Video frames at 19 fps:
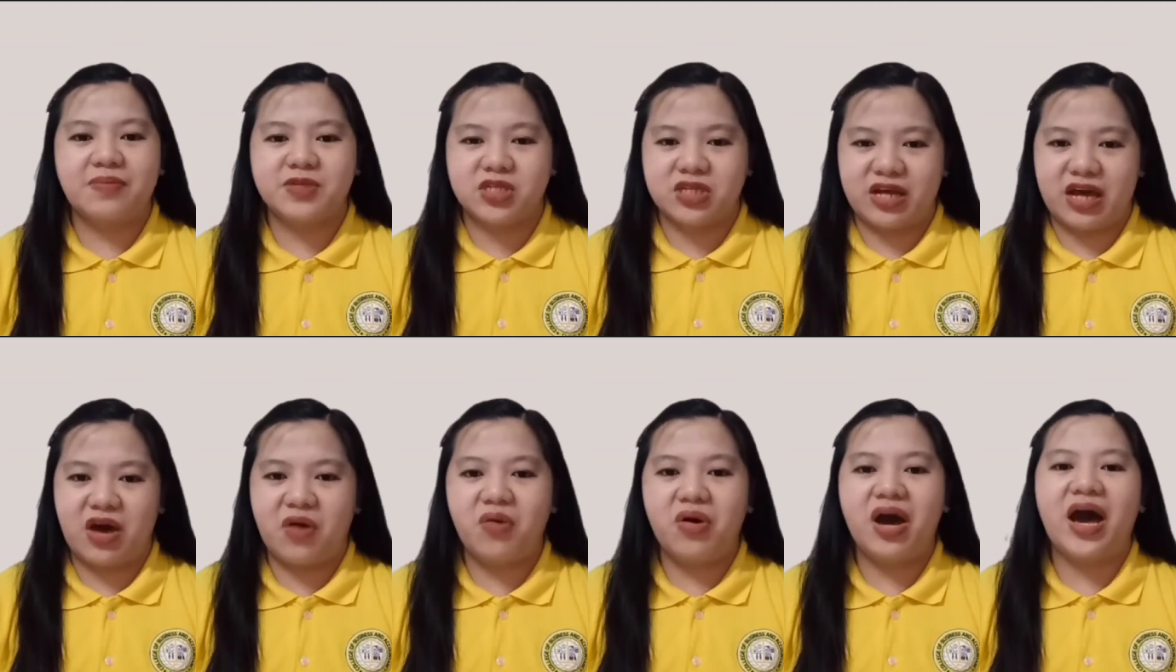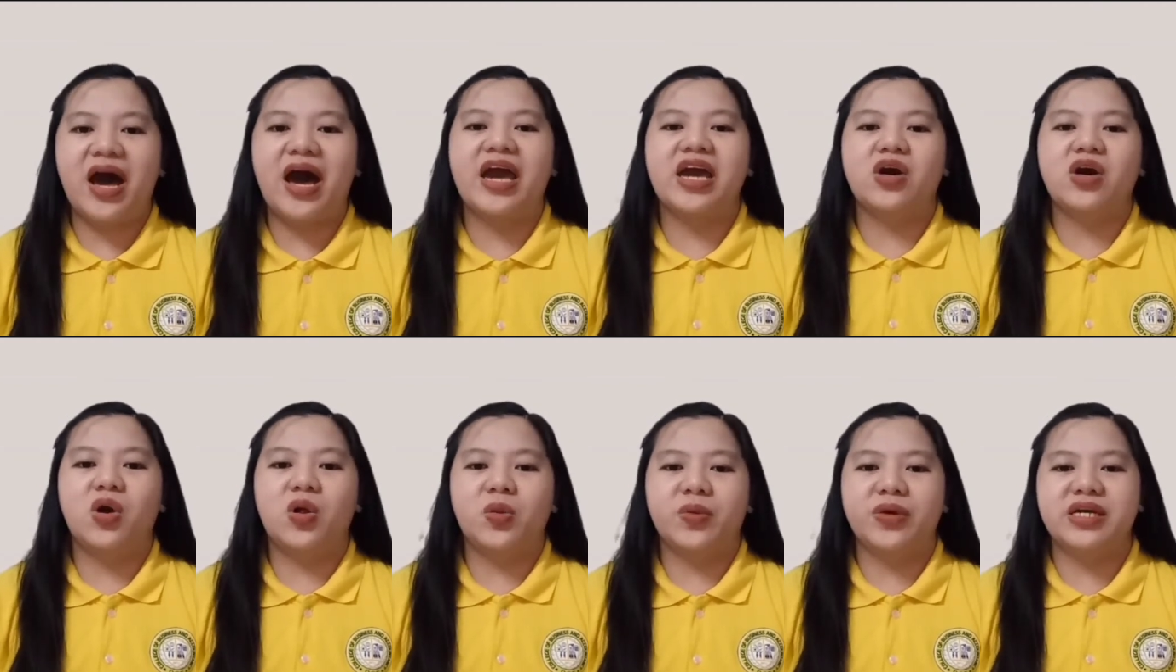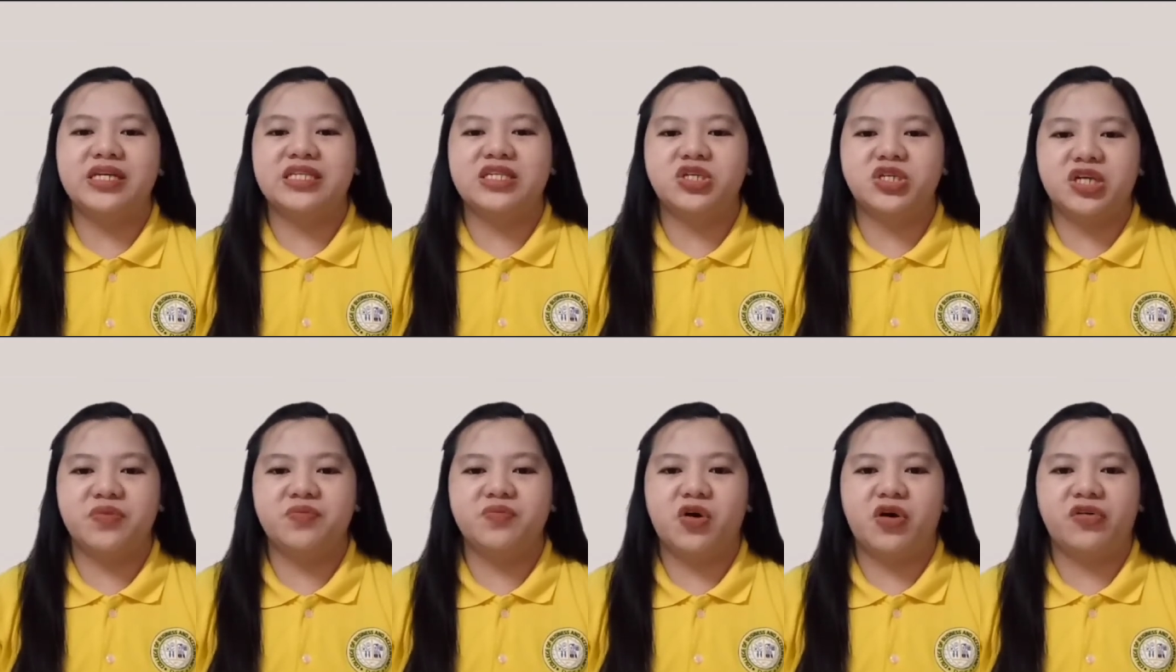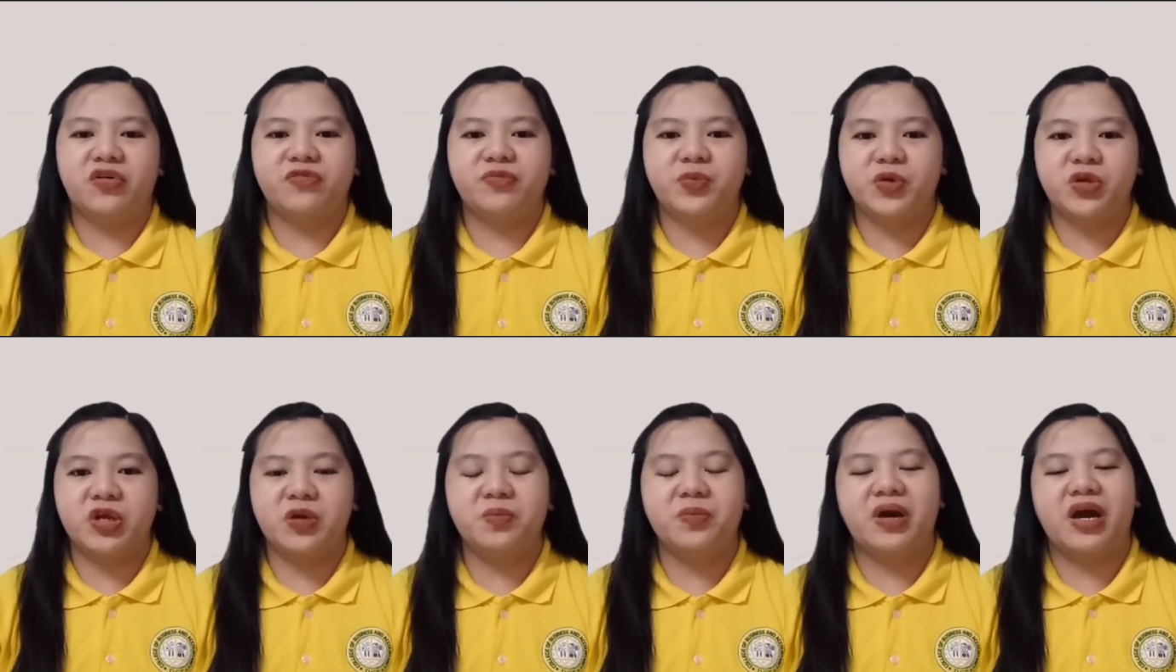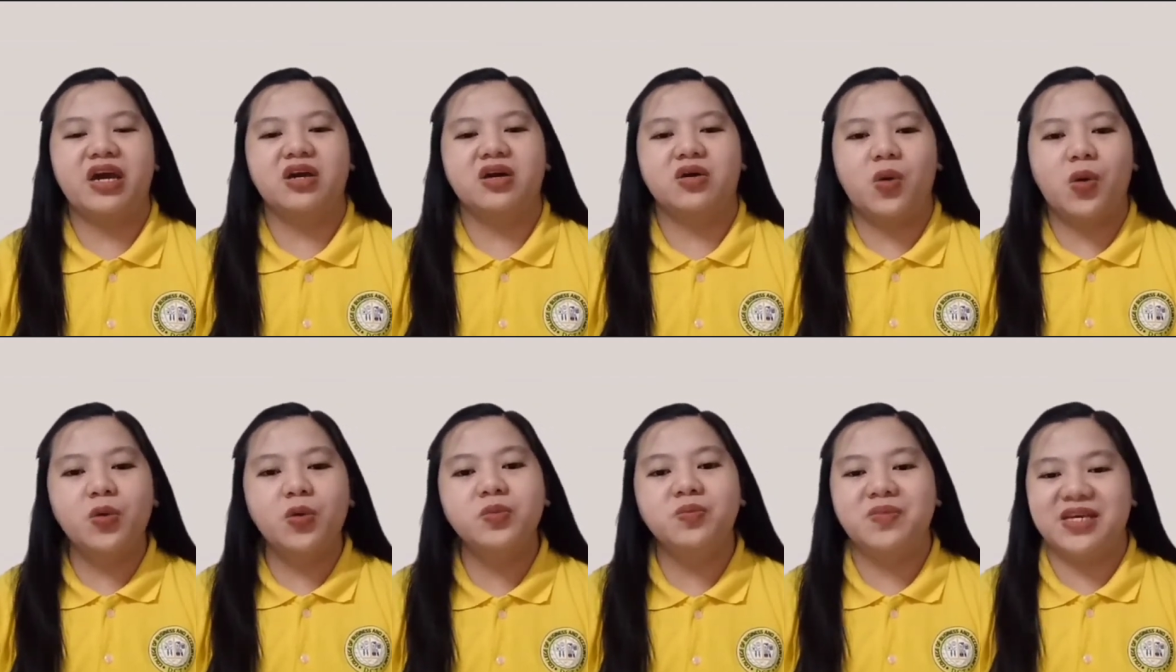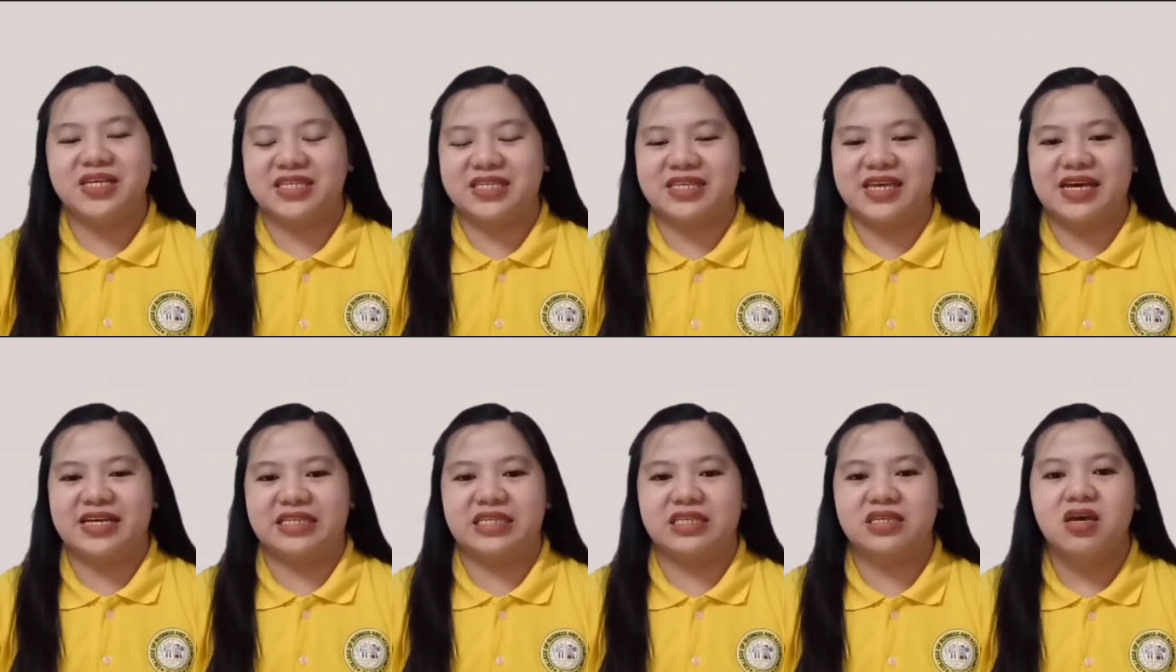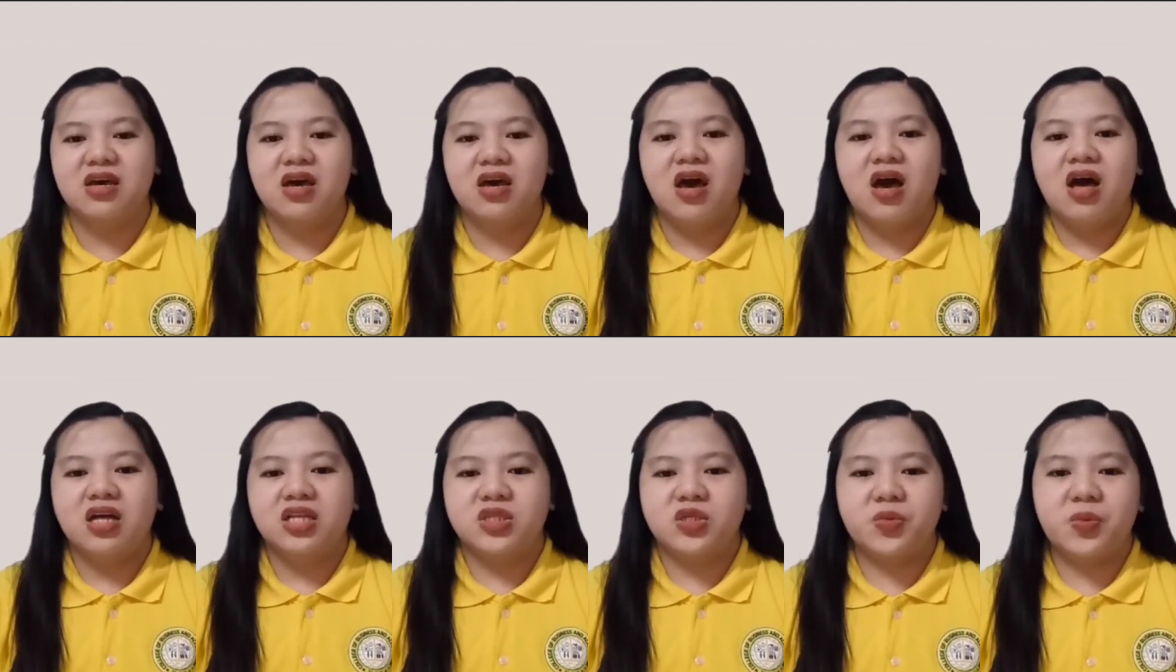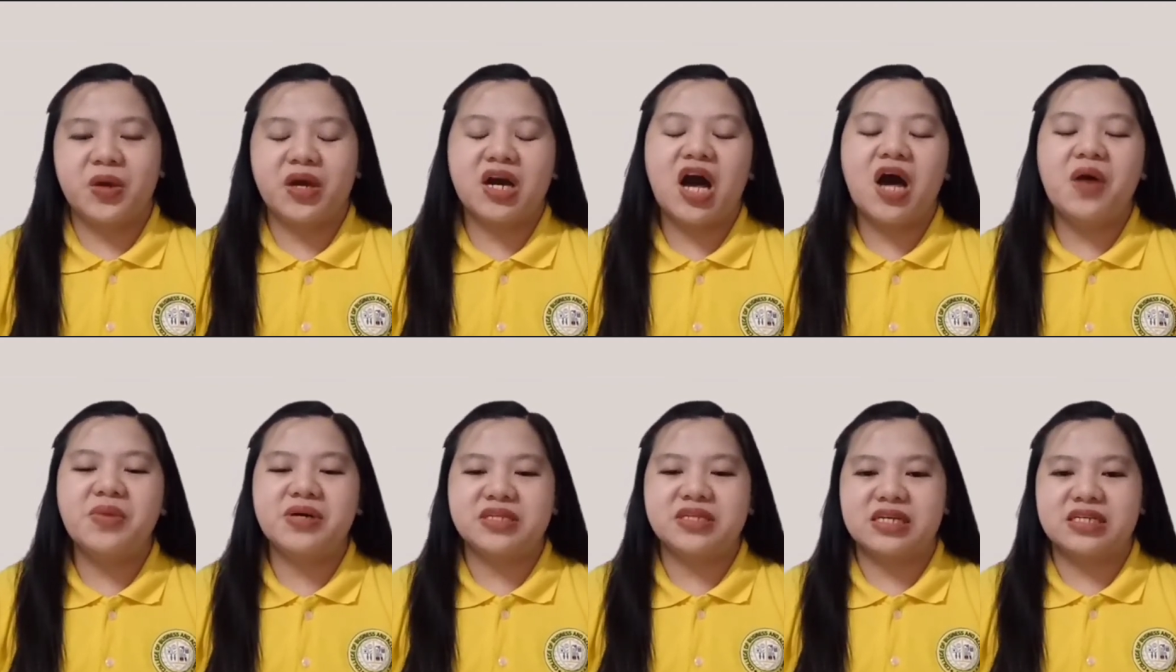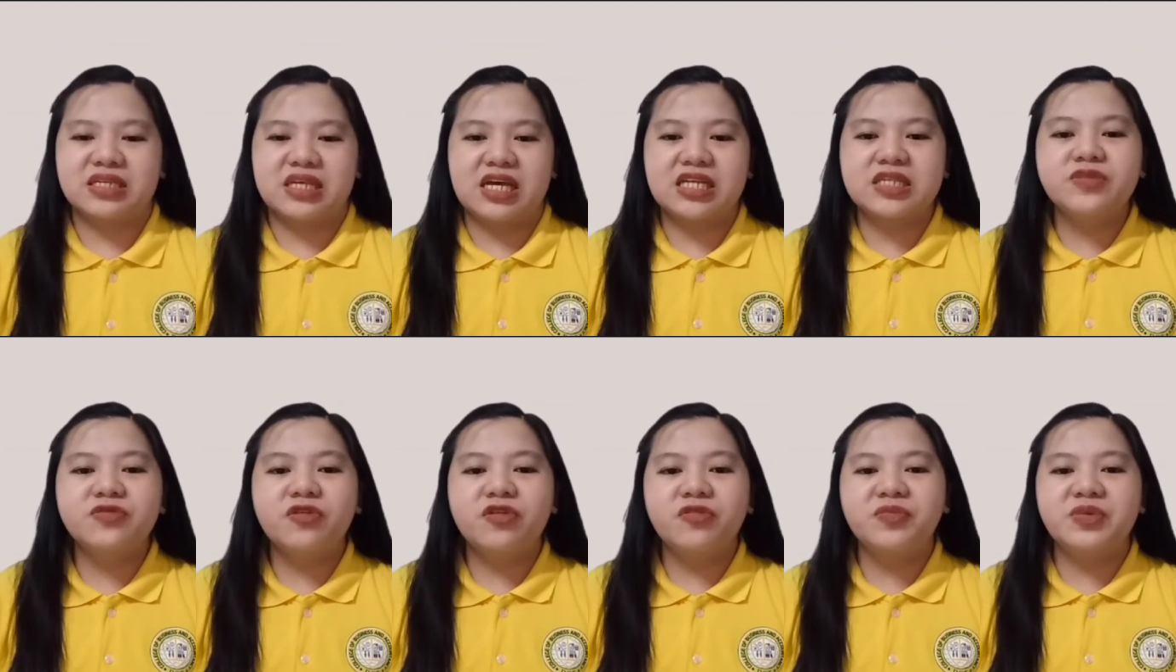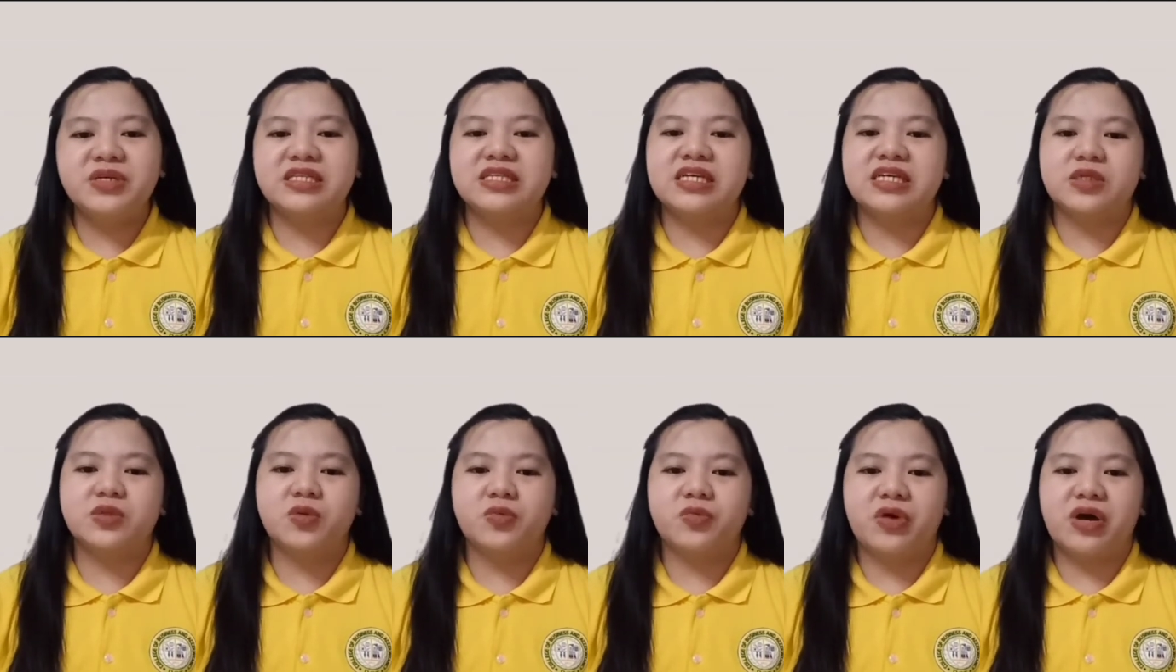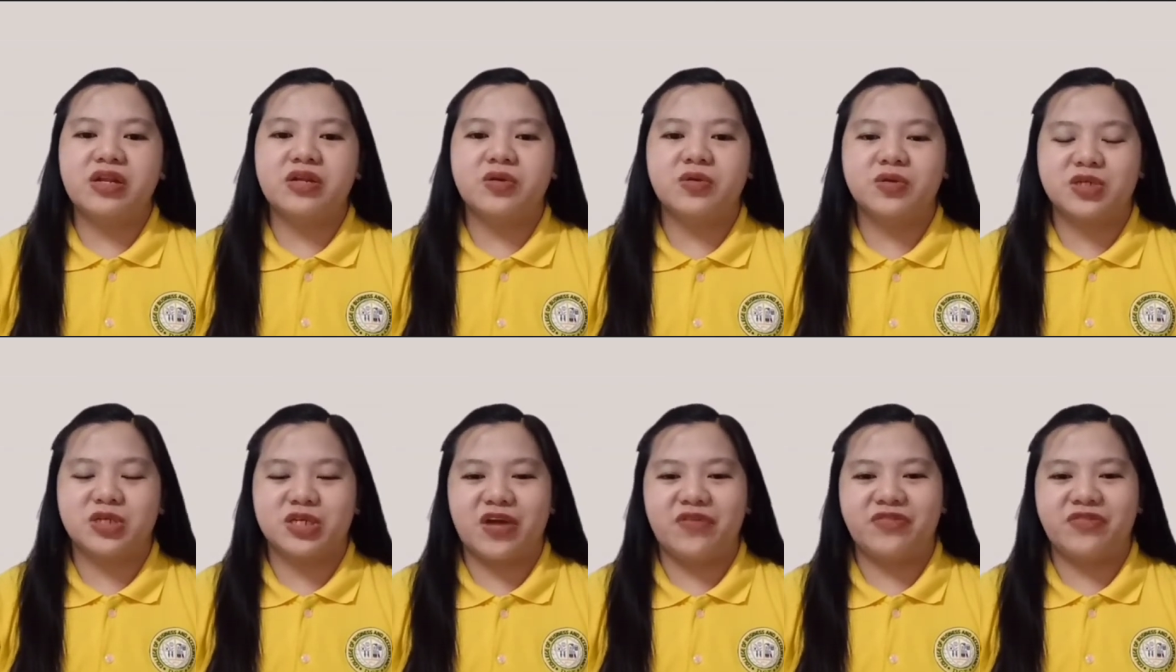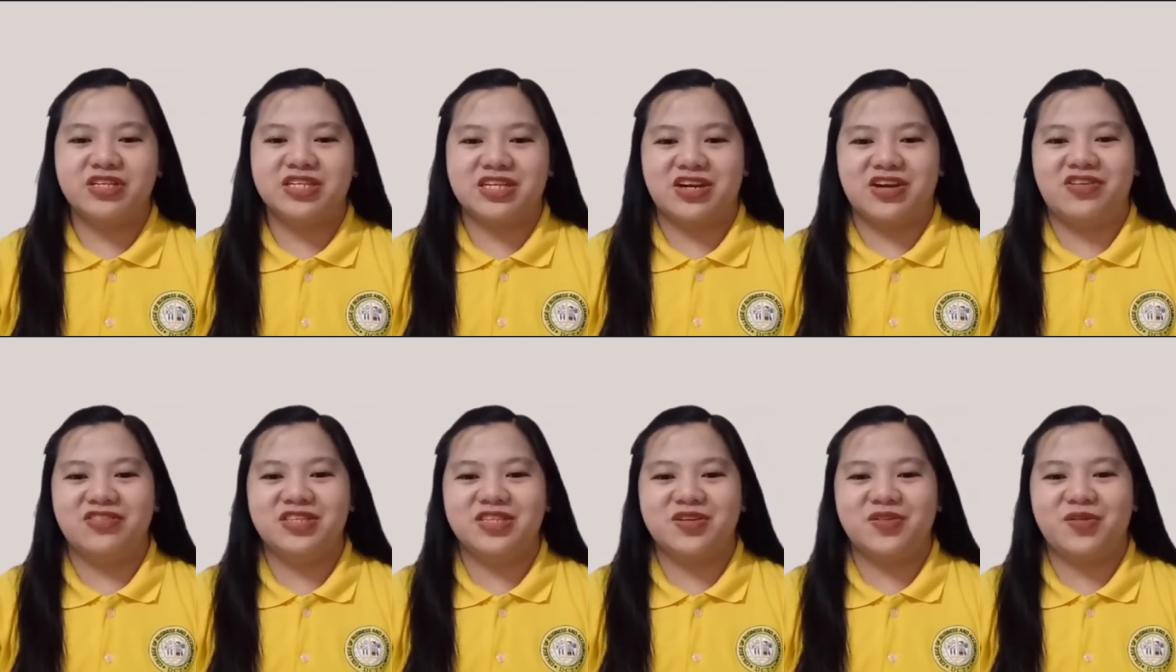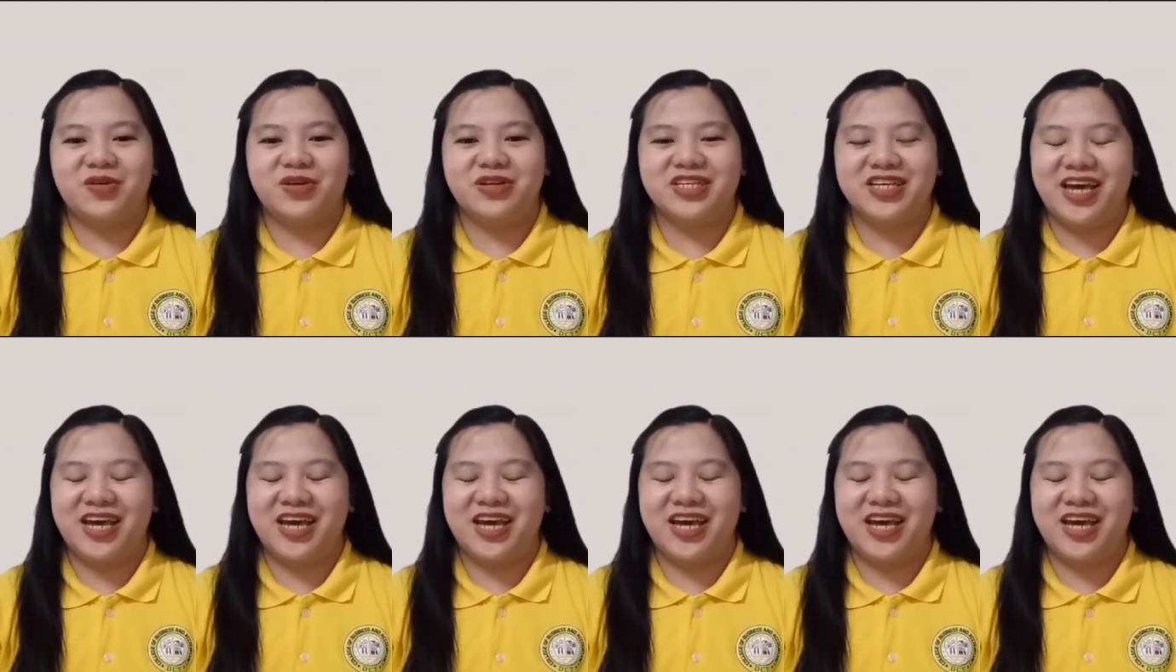up to now, I always dreamed of putting my own business to become a successful businesswoman who travels around the world.